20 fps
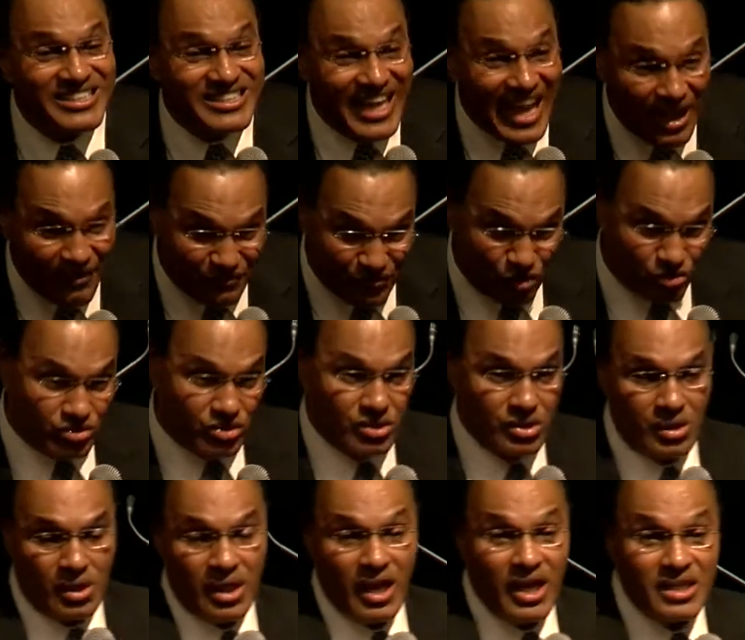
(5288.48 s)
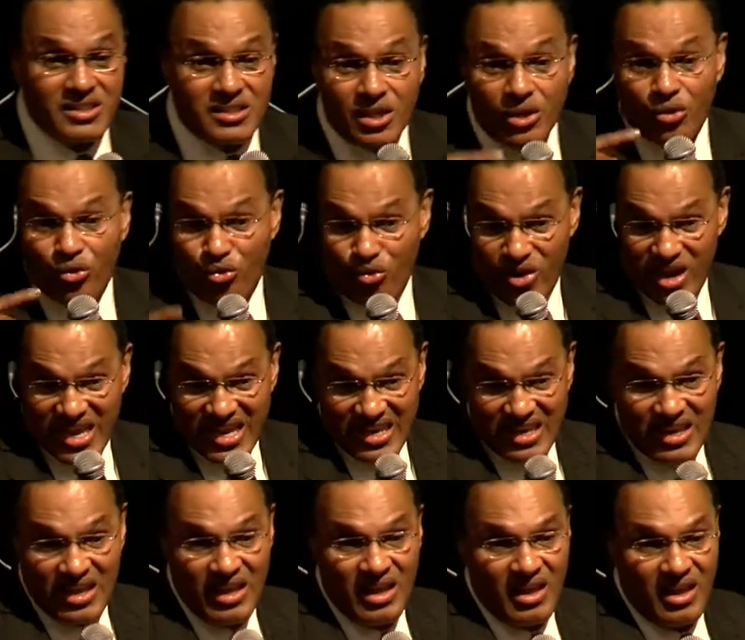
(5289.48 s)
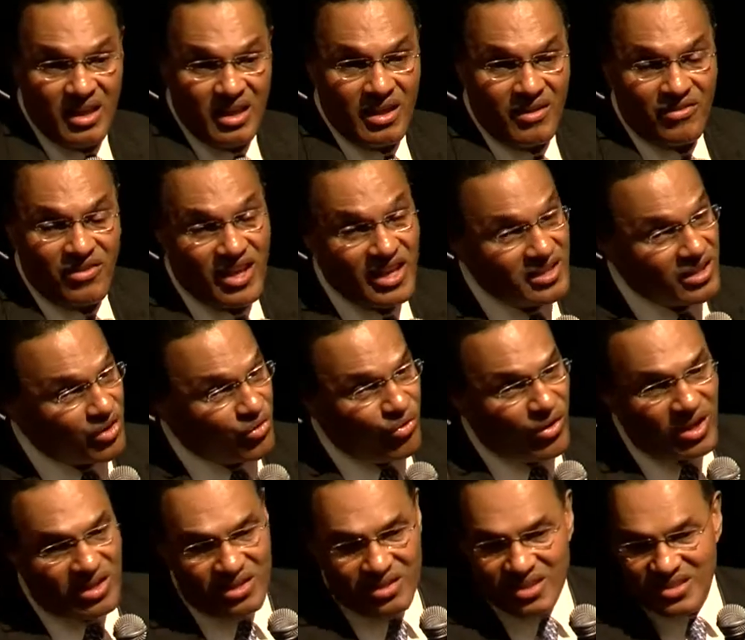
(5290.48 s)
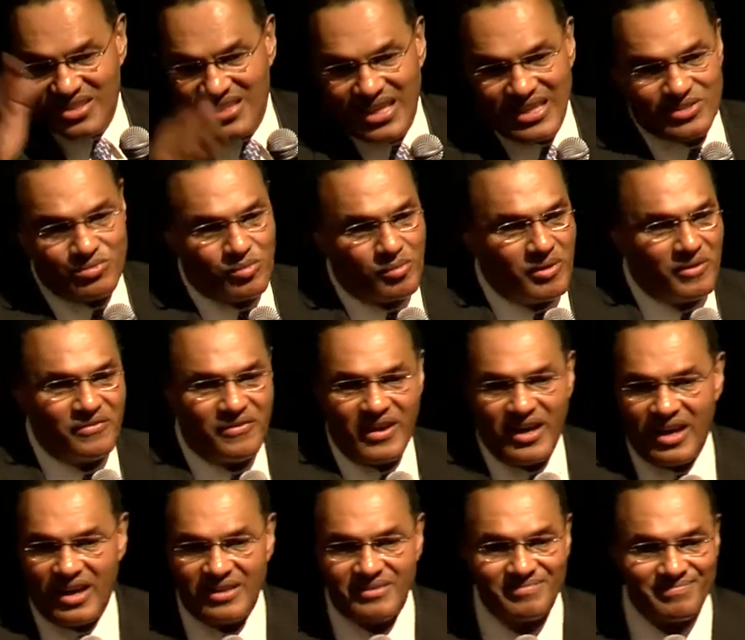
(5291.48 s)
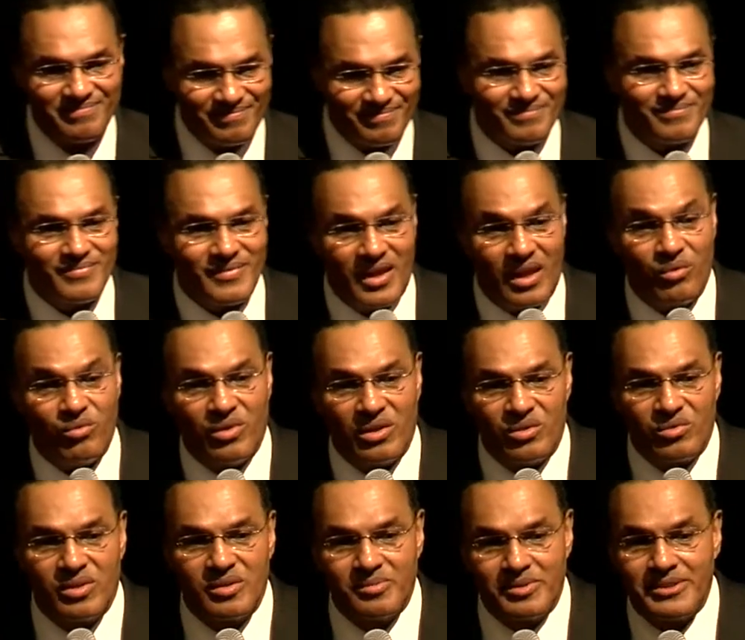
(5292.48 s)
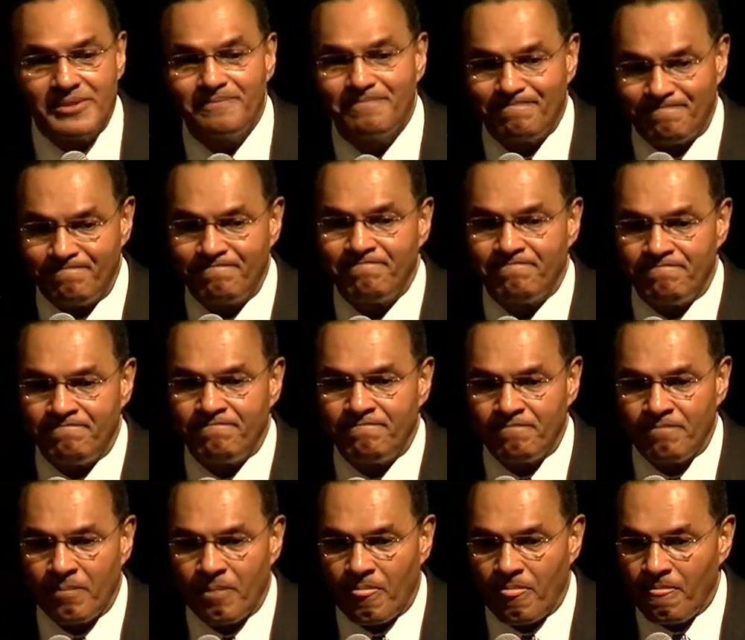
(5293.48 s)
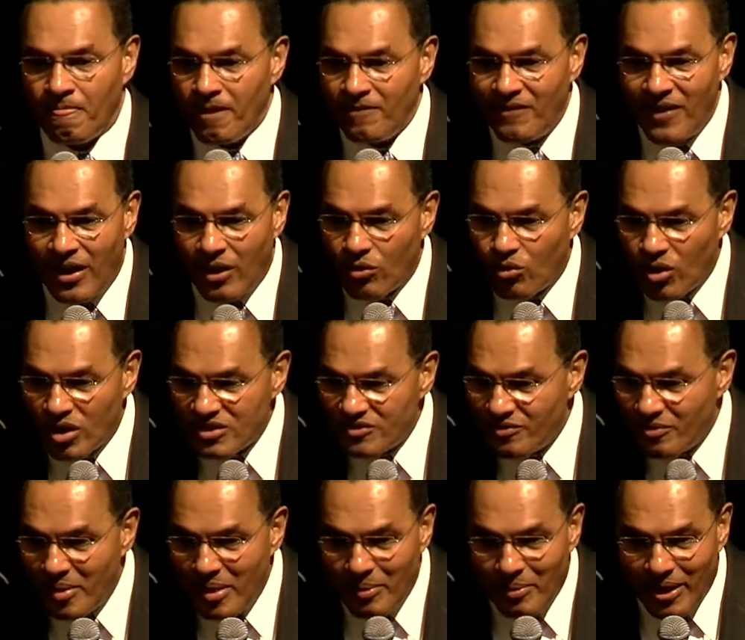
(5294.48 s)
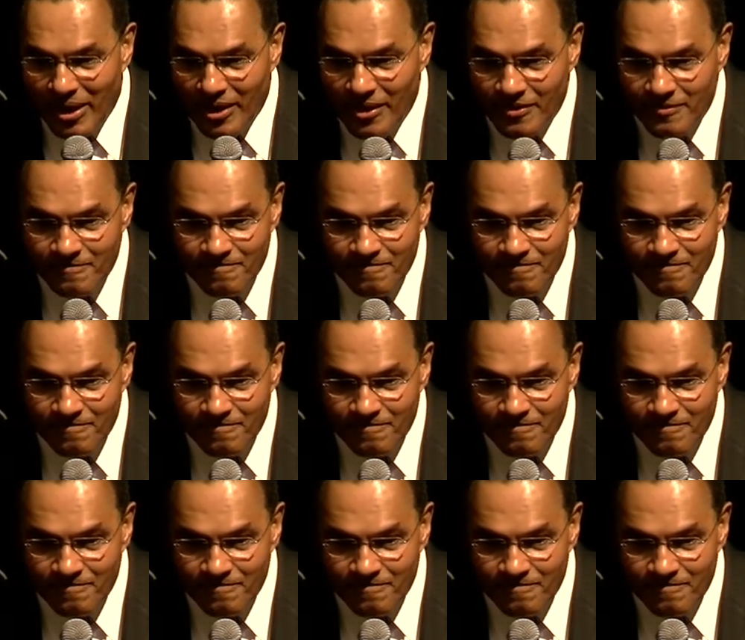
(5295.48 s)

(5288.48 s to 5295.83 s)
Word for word: It's effort. It's the grit. Get the grit, the test will be fine. It really will be. Final question from anybody.